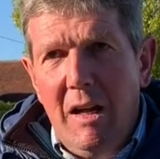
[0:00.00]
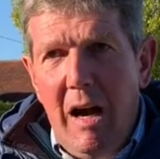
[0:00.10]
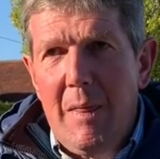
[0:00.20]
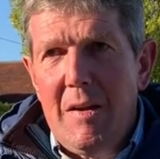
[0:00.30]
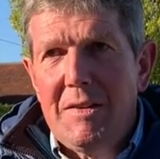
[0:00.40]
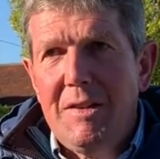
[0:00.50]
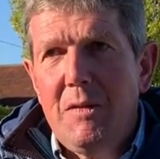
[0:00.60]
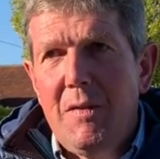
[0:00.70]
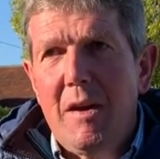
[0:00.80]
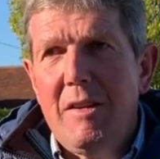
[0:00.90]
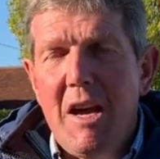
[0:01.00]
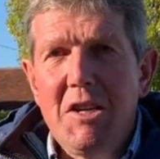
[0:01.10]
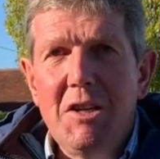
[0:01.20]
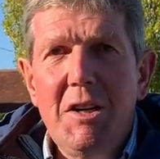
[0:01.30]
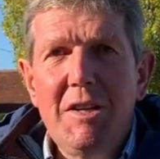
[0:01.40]
and there's no
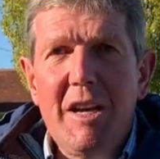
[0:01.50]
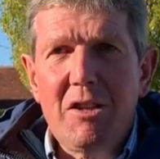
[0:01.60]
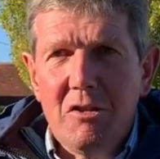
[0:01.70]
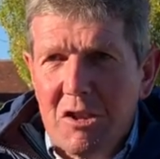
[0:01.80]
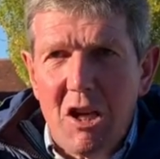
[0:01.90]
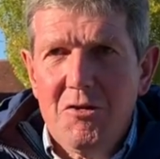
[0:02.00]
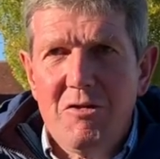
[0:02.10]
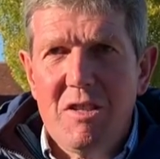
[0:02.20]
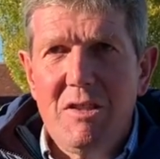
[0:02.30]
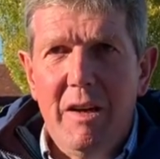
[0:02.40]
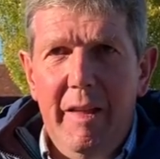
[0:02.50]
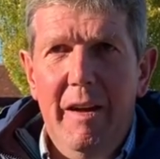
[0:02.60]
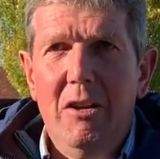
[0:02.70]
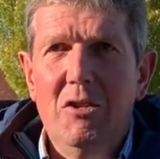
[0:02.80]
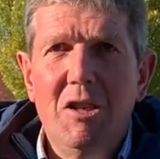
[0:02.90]
variation and yet cross country is not like that
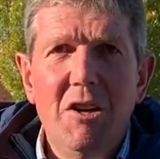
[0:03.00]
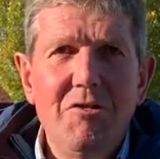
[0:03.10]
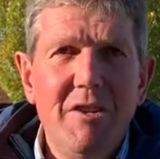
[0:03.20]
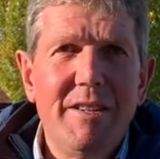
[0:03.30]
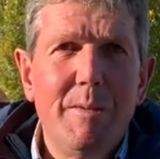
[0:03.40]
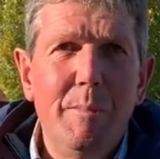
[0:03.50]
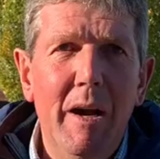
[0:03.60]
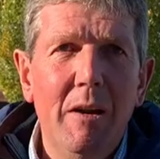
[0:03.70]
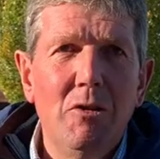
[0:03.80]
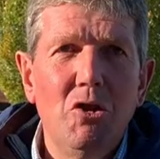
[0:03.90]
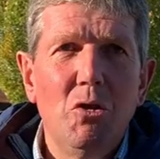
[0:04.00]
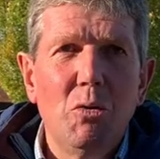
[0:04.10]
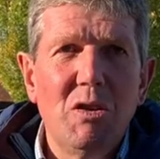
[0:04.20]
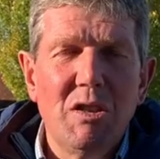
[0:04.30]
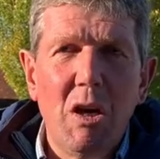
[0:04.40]
cross country is about your
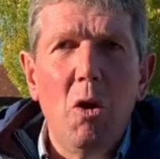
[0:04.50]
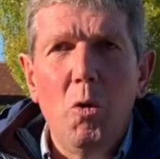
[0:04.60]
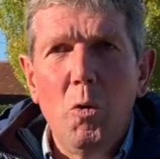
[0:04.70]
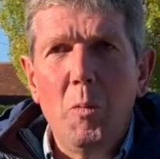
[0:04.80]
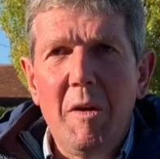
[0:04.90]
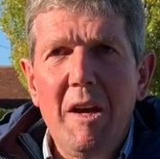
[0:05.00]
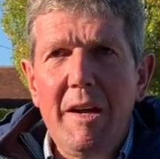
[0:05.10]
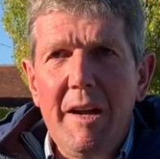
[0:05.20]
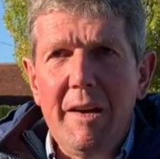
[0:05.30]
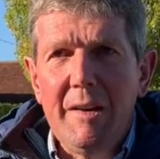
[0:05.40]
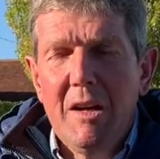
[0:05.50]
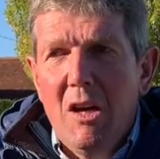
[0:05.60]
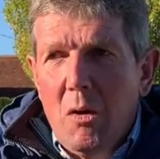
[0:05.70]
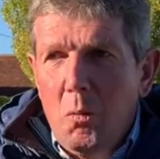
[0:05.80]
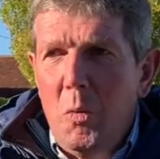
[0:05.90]
soul being in
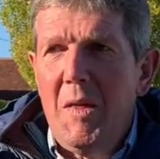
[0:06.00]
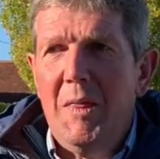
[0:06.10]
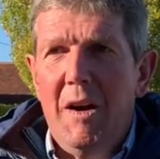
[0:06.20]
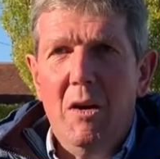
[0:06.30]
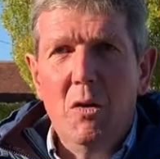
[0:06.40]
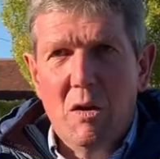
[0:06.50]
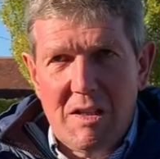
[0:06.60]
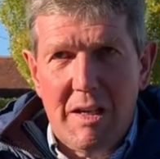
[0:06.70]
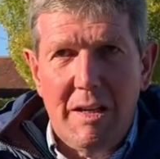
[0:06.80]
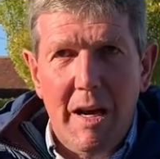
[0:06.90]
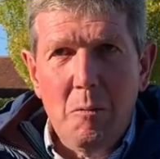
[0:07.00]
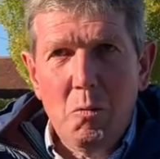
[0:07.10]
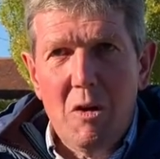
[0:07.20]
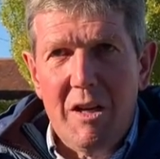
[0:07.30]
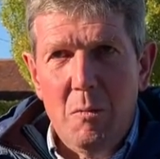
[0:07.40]
with that horse and, and
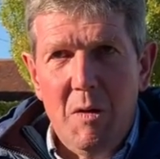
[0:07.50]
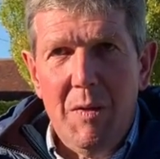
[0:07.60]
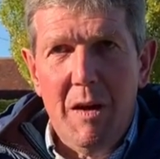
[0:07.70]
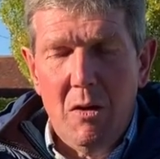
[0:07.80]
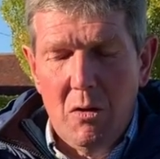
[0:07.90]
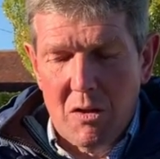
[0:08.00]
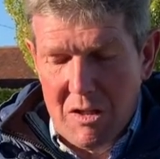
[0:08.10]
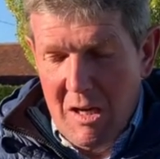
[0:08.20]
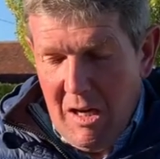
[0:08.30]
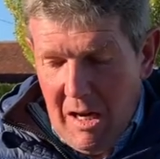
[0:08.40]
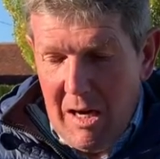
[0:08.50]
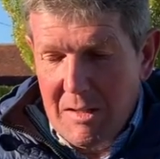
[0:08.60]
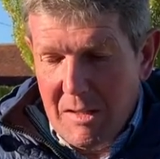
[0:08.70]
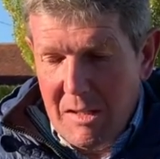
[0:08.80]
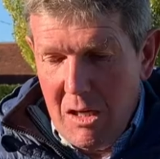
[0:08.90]
working with that horse and
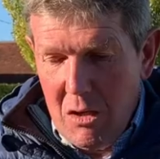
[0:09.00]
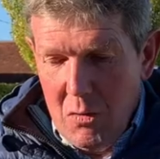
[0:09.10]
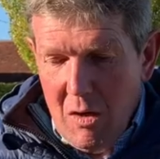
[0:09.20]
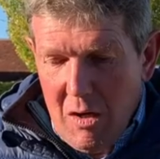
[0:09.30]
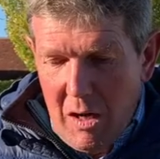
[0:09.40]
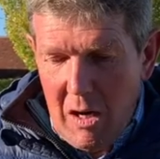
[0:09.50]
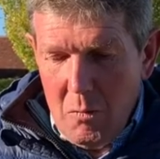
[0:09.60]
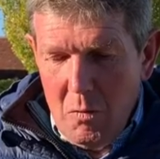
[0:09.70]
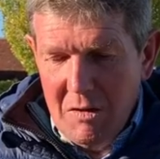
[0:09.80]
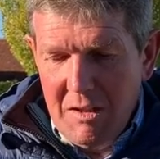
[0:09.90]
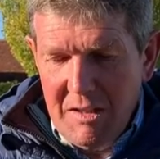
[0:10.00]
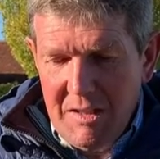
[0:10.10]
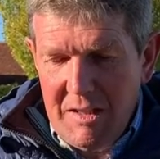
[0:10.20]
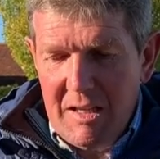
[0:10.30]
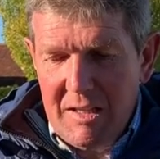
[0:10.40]
so I wanted to
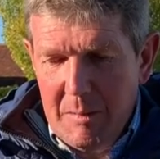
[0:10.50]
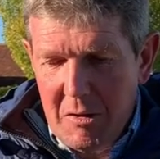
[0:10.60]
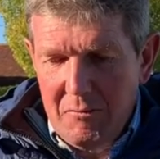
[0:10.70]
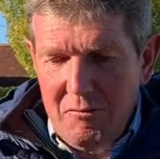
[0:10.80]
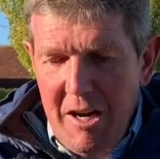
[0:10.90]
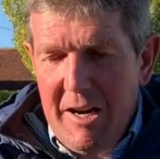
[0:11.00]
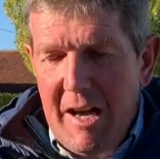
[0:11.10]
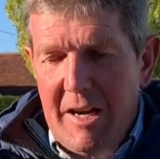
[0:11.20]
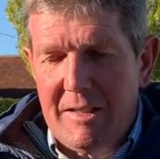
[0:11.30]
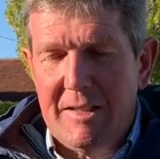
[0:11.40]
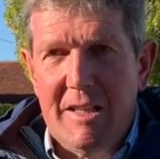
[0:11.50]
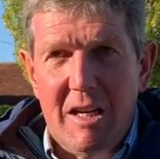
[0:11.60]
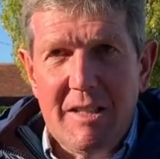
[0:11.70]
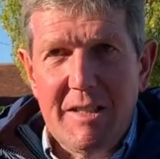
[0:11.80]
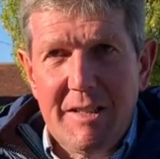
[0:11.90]
set up arena
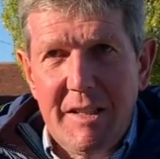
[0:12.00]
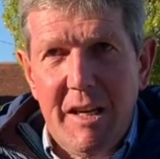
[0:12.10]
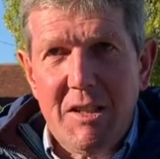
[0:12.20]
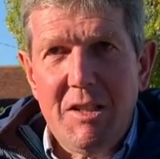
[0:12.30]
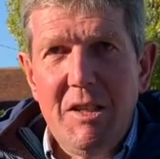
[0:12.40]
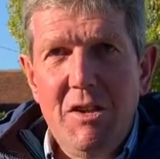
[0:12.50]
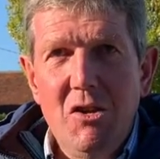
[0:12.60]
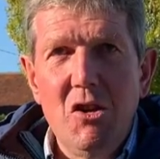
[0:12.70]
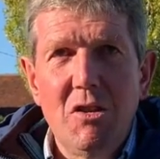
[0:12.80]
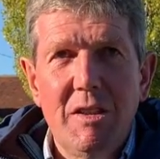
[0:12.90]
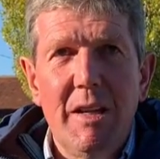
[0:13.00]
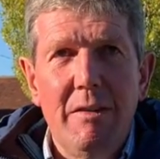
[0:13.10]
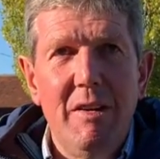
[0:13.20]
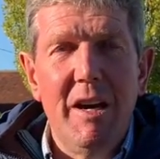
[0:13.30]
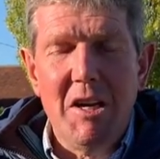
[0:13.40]
exercises that actually looked at that
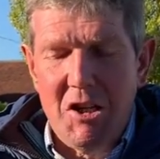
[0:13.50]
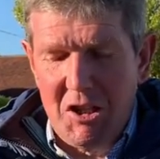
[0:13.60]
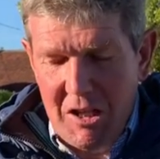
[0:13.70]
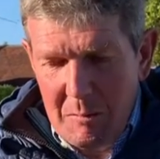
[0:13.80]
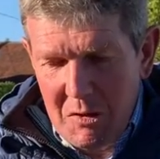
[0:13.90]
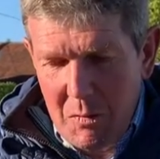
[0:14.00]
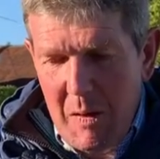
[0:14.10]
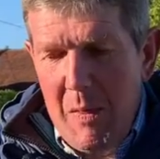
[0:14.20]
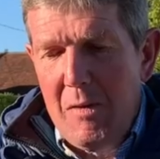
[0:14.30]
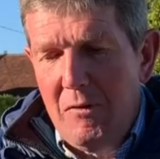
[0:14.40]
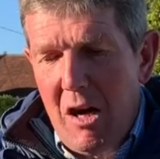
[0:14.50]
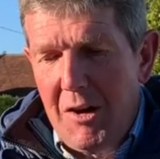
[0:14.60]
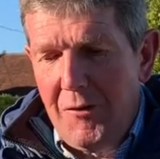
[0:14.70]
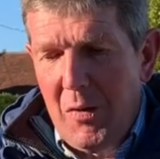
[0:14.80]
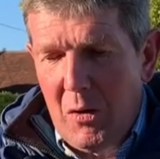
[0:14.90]
relationship between the
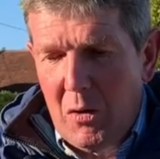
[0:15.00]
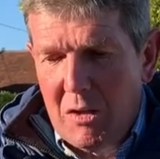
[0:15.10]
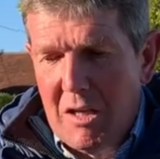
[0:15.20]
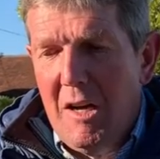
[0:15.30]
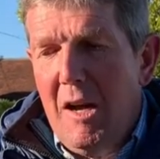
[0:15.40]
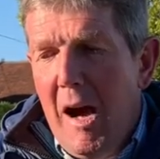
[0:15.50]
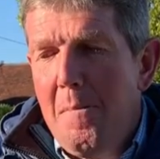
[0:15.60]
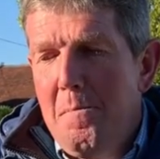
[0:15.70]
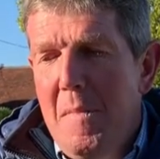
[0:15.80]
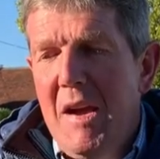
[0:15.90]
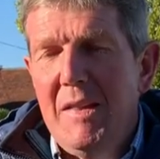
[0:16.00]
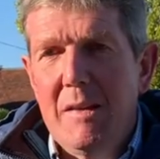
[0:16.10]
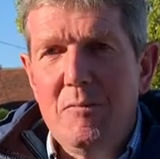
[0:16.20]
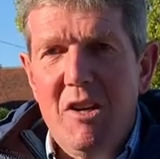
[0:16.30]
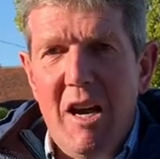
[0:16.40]
rider and the horse and made
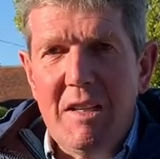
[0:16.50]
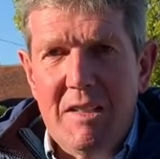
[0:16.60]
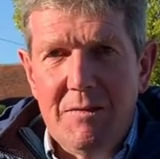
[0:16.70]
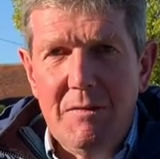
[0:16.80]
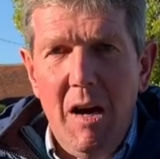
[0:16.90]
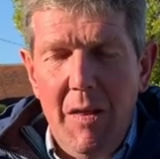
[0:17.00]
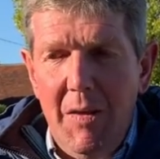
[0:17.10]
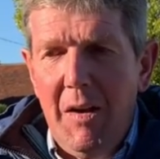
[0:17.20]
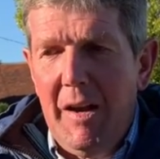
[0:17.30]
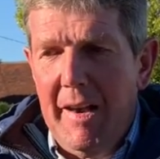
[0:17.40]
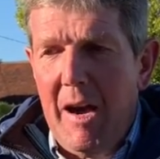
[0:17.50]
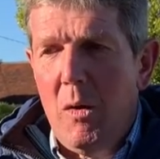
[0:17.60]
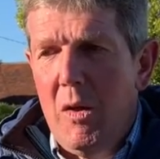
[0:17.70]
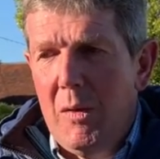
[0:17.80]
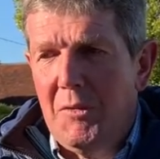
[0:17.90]
them reactive rather than
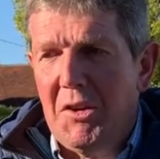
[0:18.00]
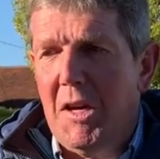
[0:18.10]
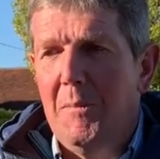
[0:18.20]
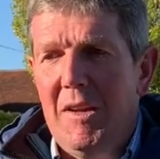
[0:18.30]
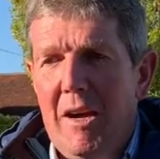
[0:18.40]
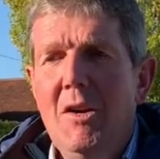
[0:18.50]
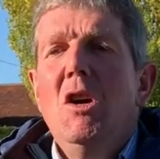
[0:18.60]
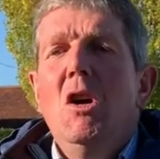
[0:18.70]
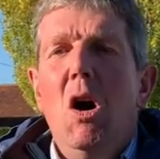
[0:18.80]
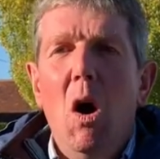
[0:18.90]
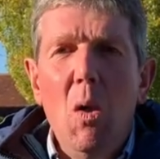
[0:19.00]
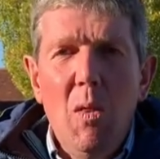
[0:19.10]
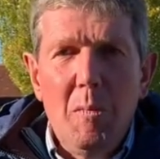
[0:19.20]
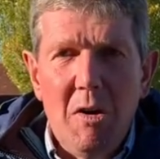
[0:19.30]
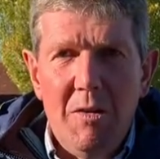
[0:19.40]
allowing them to come down on the
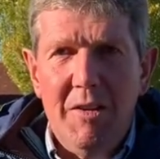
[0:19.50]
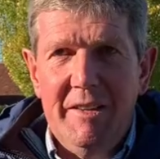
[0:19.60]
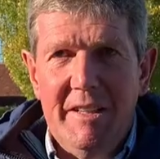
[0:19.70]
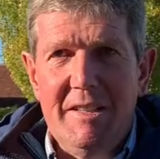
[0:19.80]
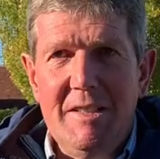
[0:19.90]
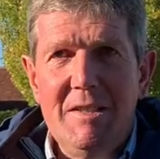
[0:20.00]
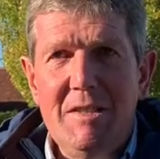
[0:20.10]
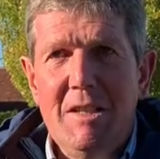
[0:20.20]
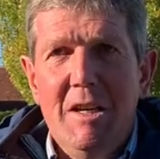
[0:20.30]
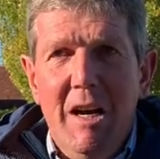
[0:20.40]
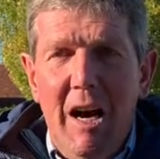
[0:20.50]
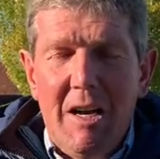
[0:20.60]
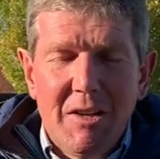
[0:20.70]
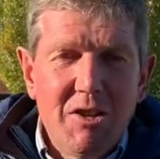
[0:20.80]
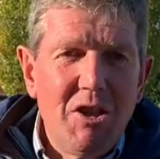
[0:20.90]
perfect distance
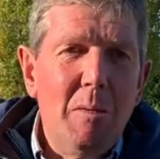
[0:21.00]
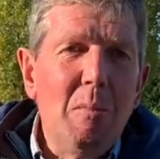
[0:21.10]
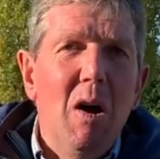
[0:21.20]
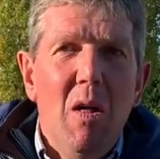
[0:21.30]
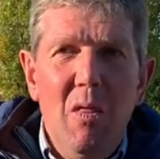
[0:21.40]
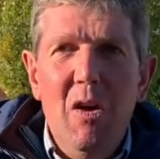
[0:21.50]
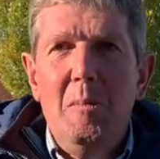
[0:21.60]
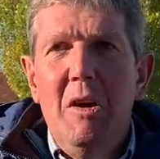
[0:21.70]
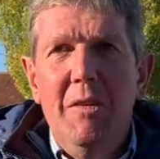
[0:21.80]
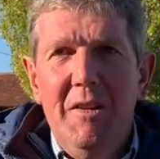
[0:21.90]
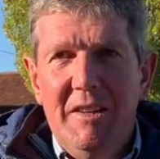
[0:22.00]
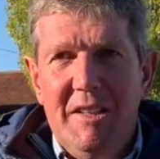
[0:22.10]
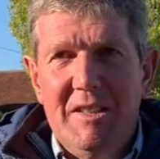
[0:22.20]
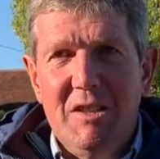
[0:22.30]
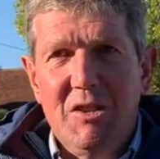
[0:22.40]
and jump the perfect
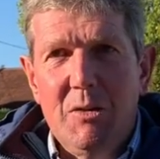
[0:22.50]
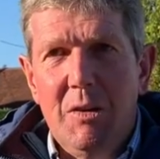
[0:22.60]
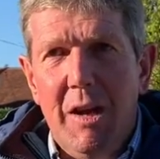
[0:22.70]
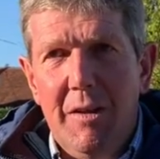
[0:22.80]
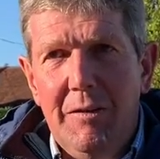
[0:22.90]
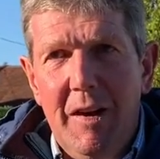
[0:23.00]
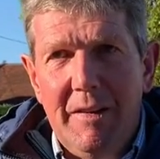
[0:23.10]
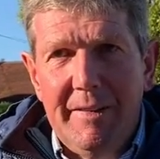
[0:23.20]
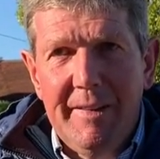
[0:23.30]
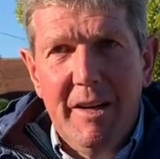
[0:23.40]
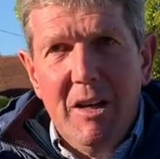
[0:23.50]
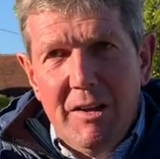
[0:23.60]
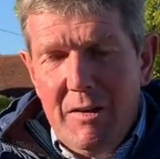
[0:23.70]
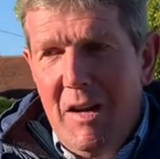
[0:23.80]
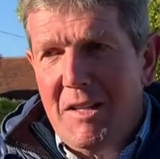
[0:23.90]
distance to another fence
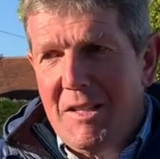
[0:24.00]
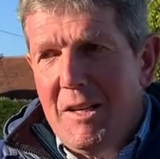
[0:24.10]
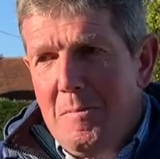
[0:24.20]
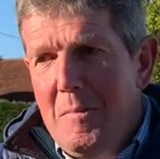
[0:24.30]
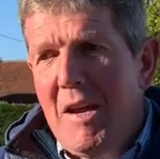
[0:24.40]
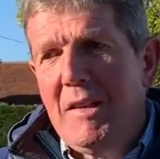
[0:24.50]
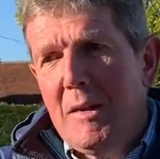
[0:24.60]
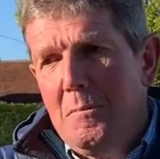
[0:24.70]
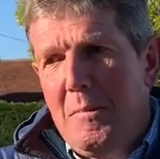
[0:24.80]
to actually make them